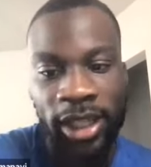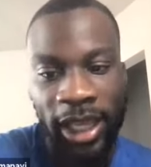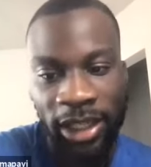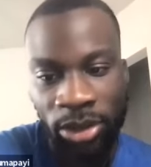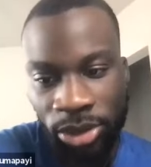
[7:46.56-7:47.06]
then
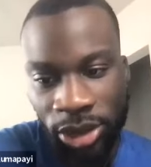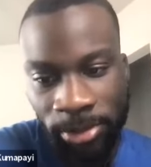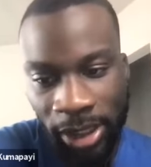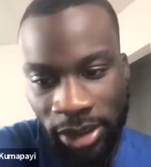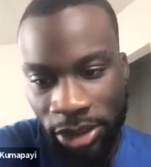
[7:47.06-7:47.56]
Handel just
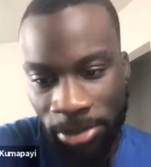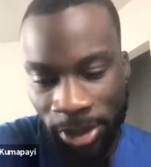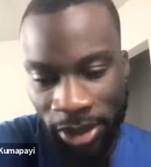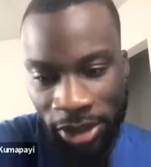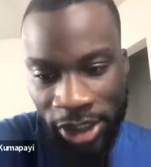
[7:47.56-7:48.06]
messaged
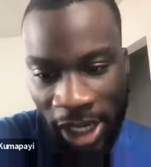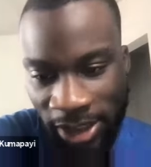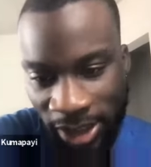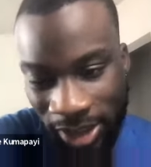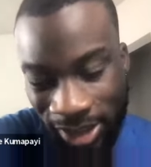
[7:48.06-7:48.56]
me in the chat. He
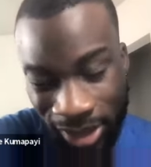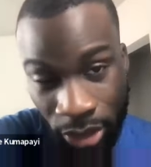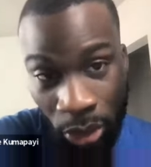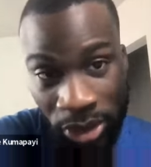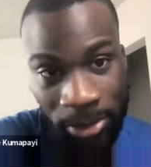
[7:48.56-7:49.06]
said he's in a
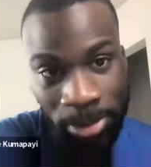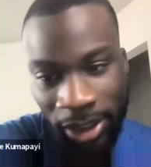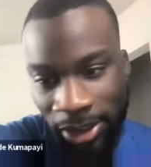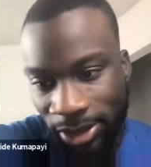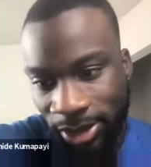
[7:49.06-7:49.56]
noisy
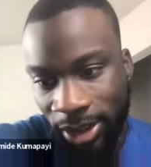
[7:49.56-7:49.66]
place.